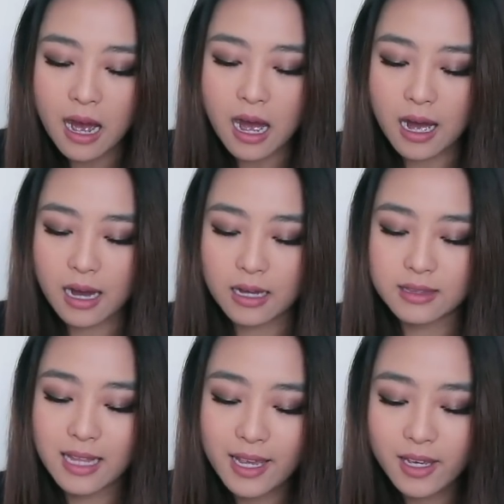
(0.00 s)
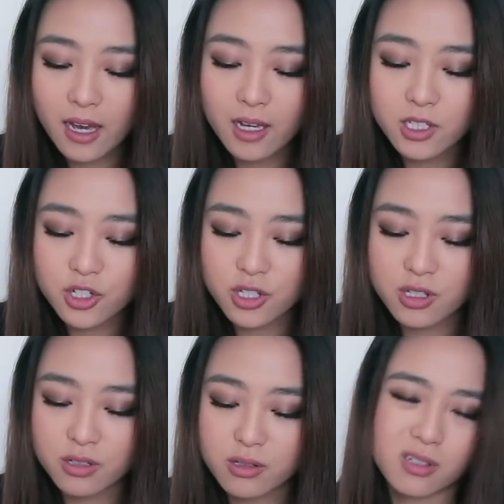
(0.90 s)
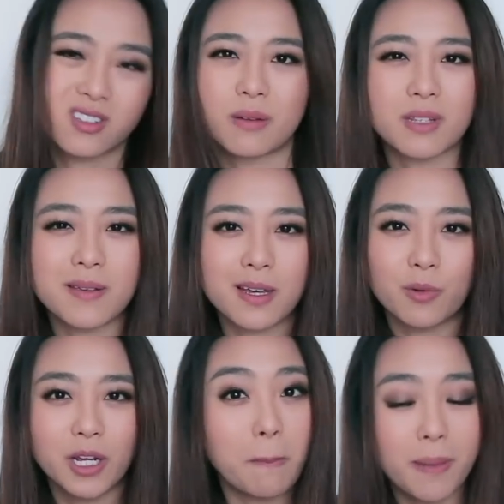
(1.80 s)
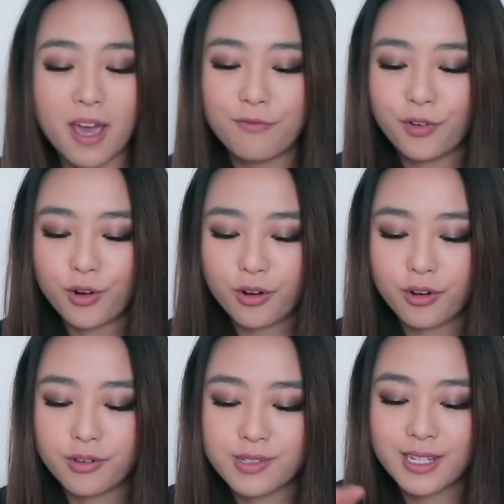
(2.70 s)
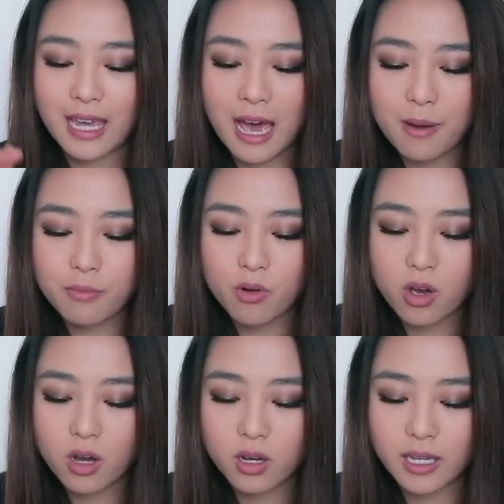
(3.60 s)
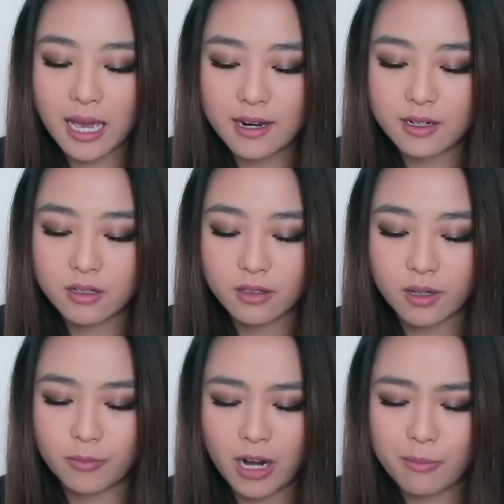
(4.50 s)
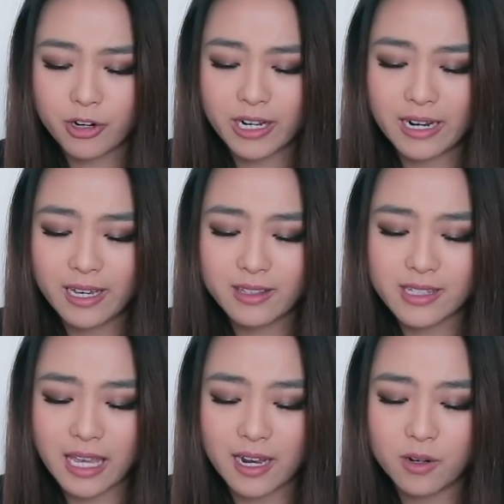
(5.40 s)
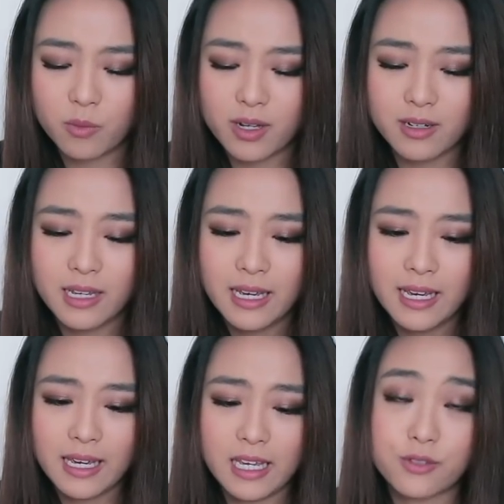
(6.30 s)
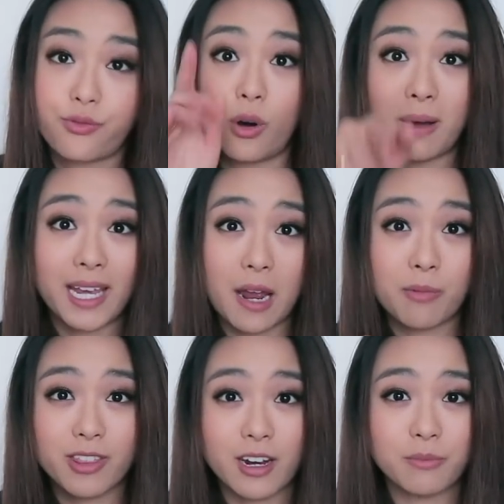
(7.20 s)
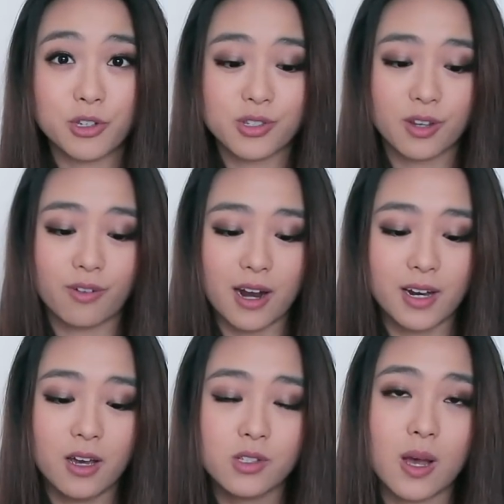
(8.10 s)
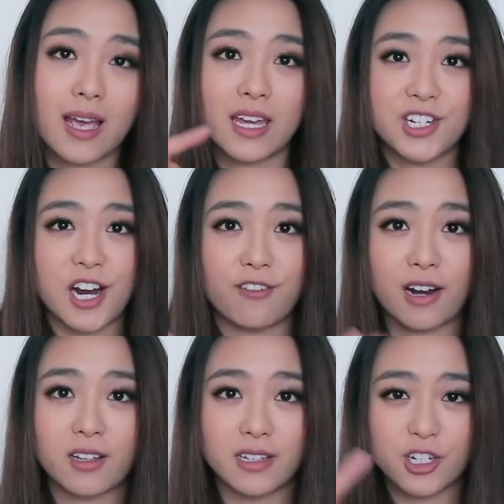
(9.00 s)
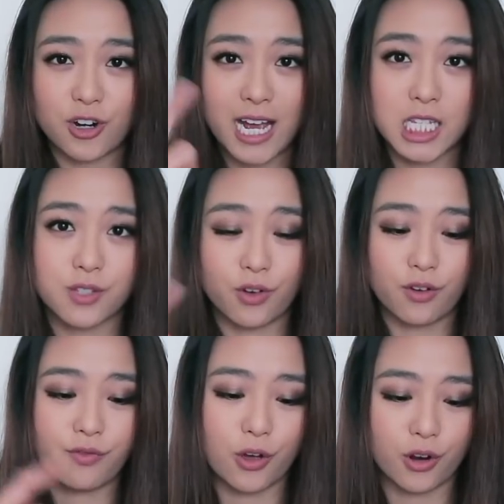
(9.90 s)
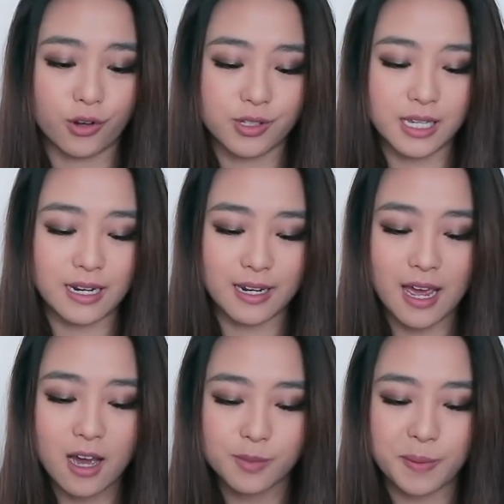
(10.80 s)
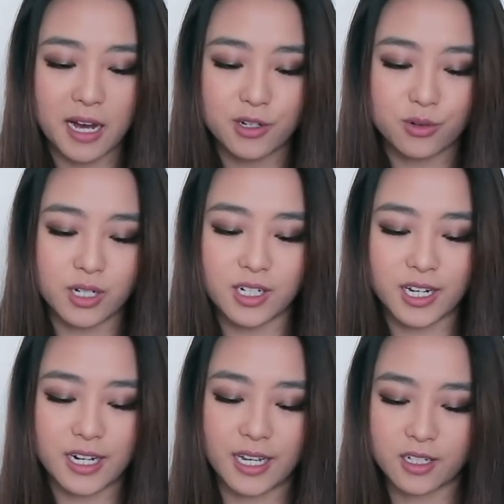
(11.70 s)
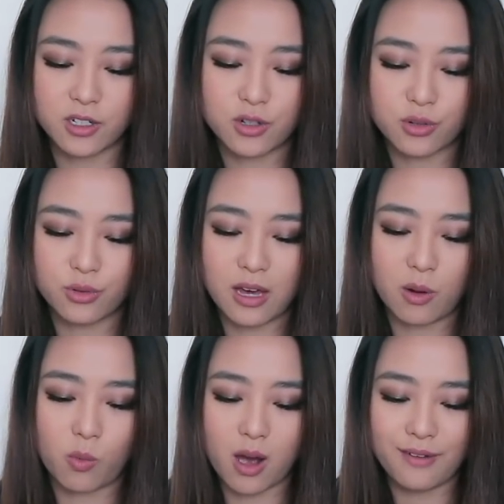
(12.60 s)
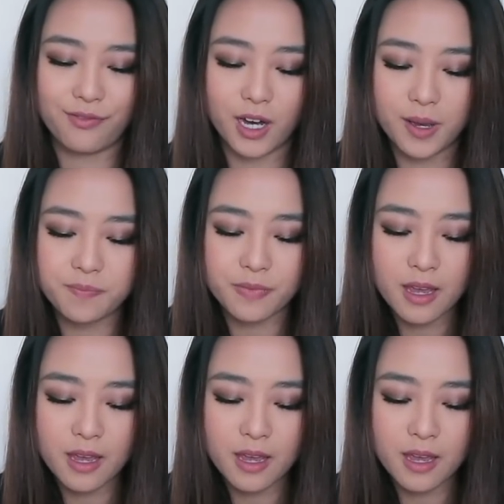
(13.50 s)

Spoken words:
Layers, just to, so sometimes I want to compare photos. Camera Connect, this Canon one, is for my camera that I'm using right now. So I can directly transfer photos in and out, but I do need to connect it to that Wi-Fi.